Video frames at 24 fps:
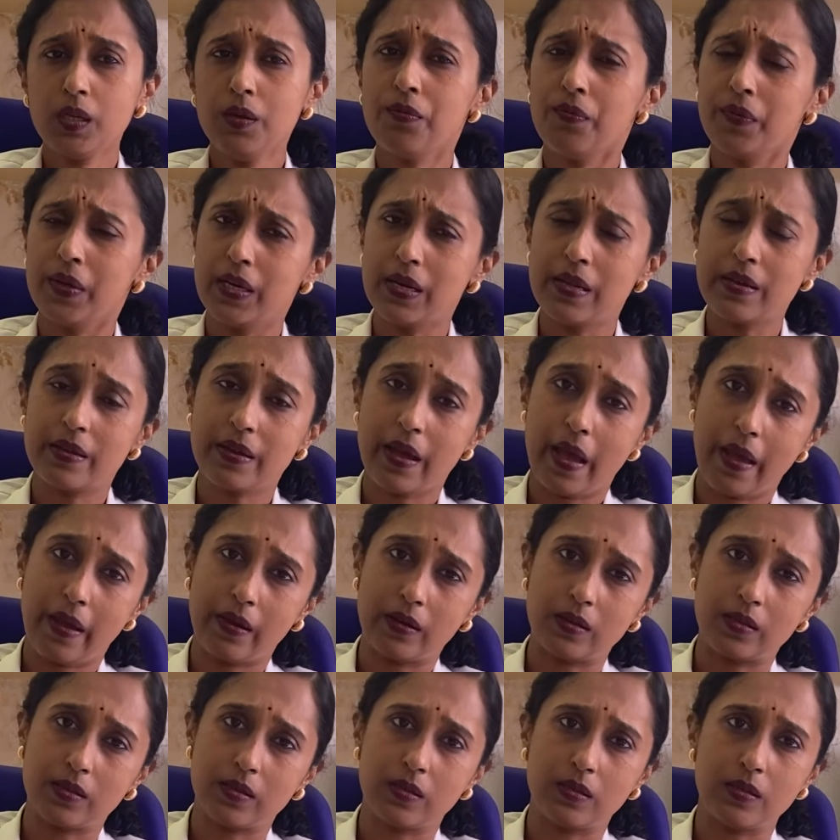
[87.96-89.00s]
feeling
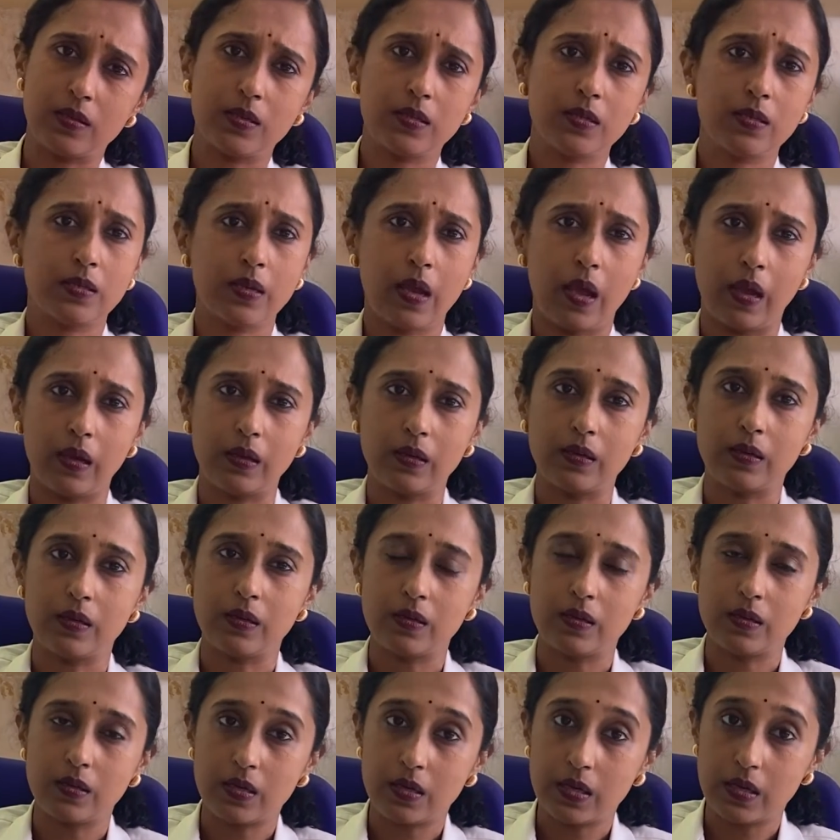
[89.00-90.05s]
anxious,
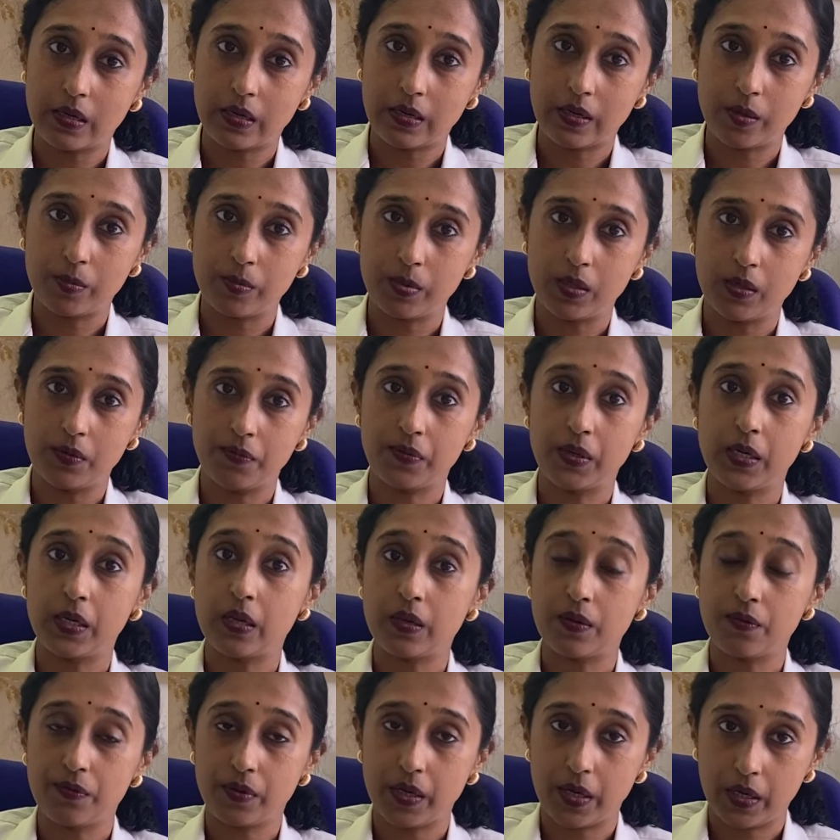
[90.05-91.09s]
angry, irritable,
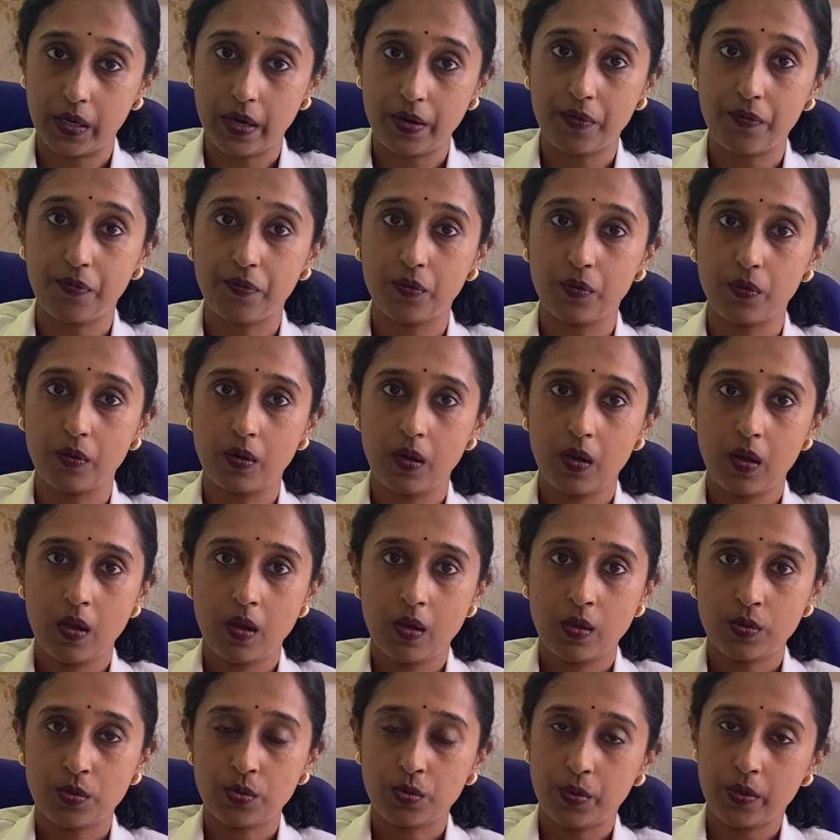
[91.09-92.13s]
feeling forgetful.
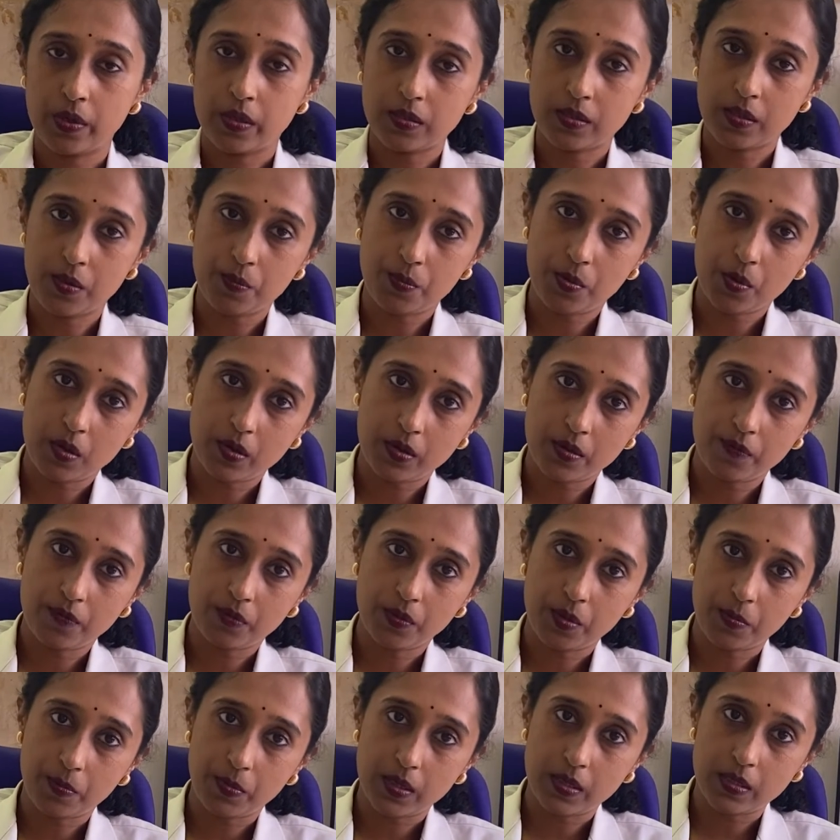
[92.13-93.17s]
So it is important for
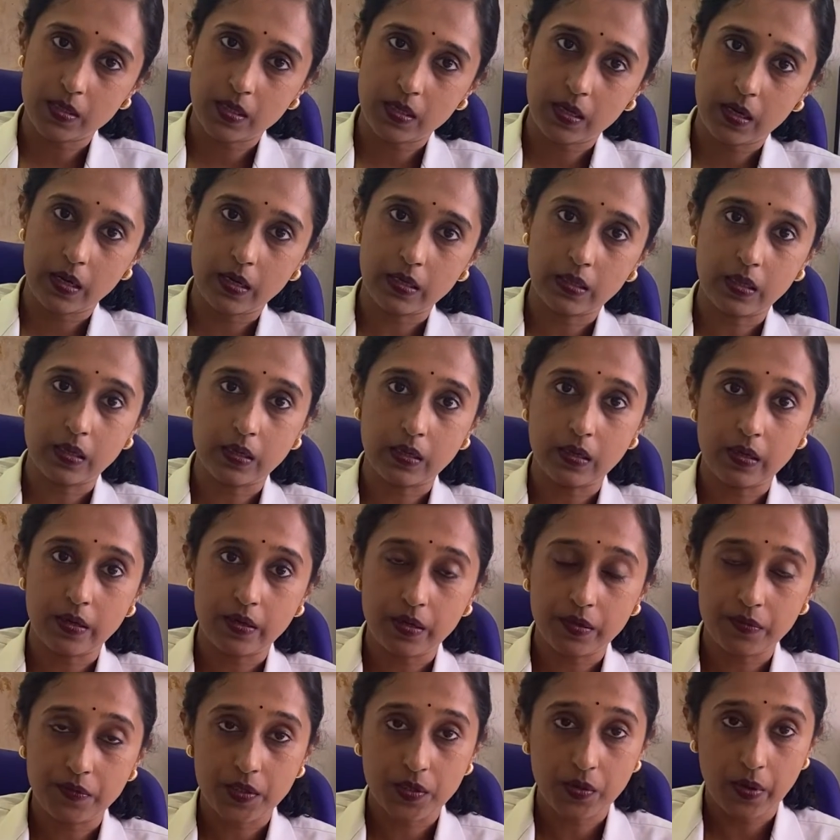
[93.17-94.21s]
the patient and their
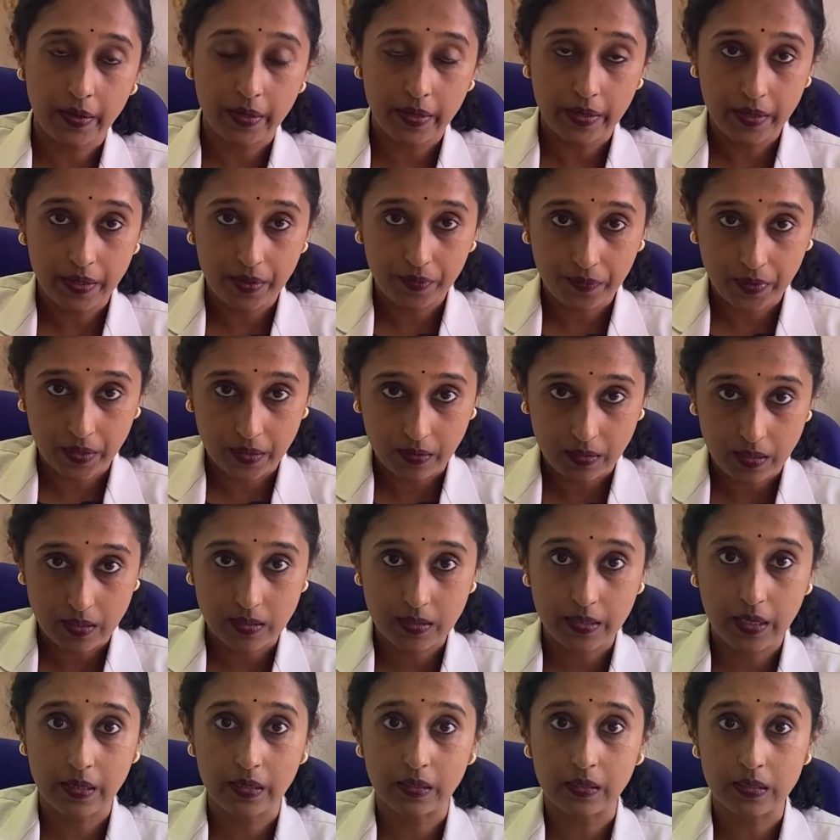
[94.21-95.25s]
relatives to identify
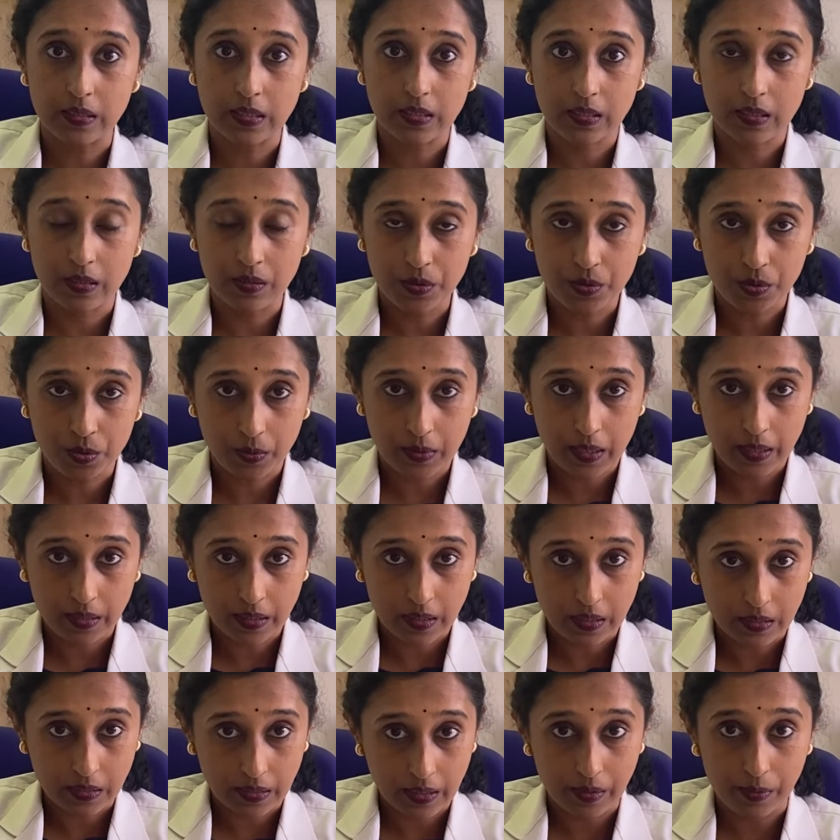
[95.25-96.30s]
things at this stage so that
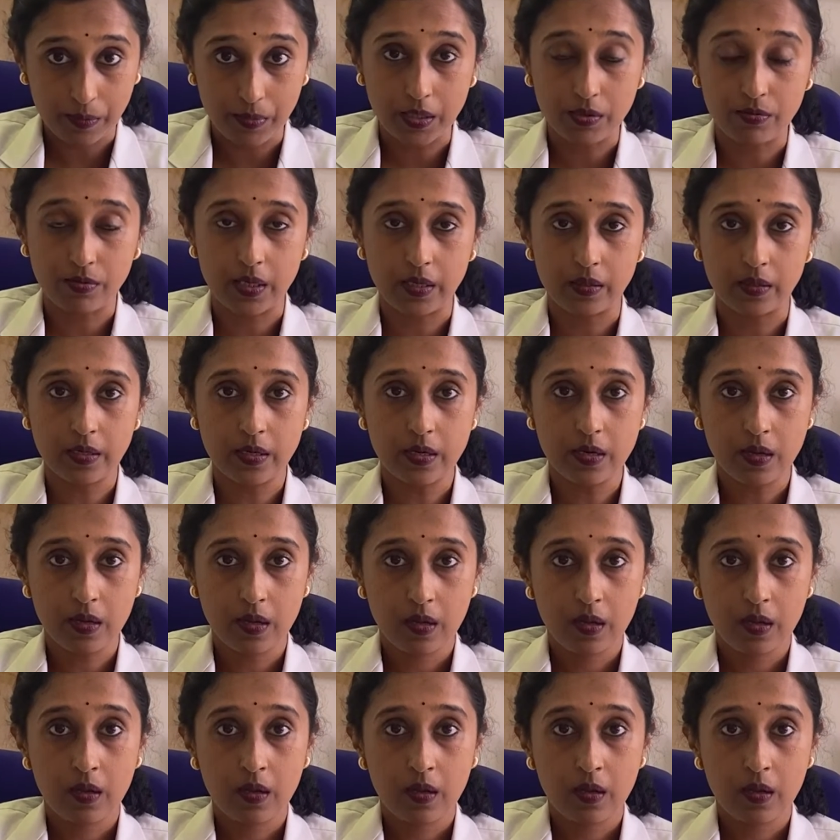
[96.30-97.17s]
it can be treated.